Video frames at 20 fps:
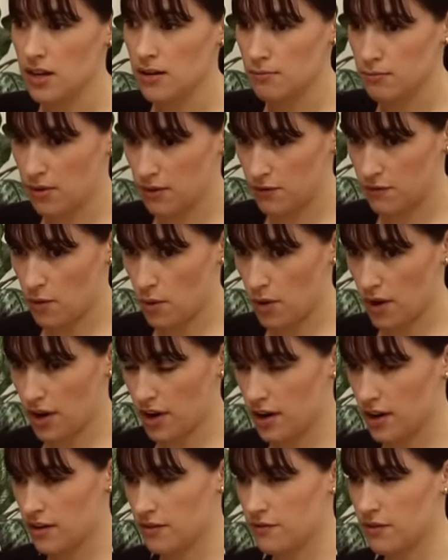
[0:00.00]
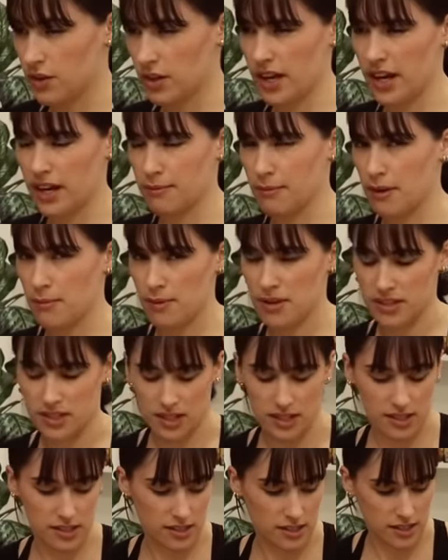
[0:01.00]
before for like my
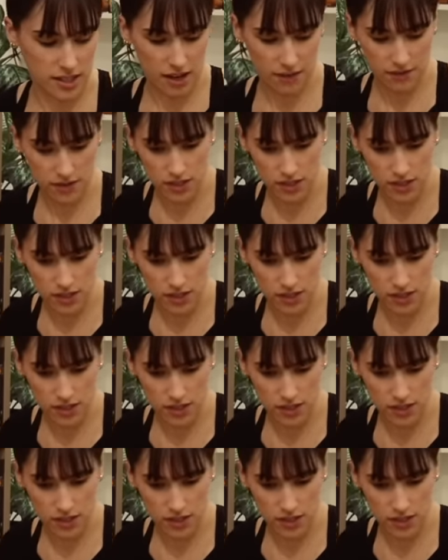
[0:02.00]
business and stuff.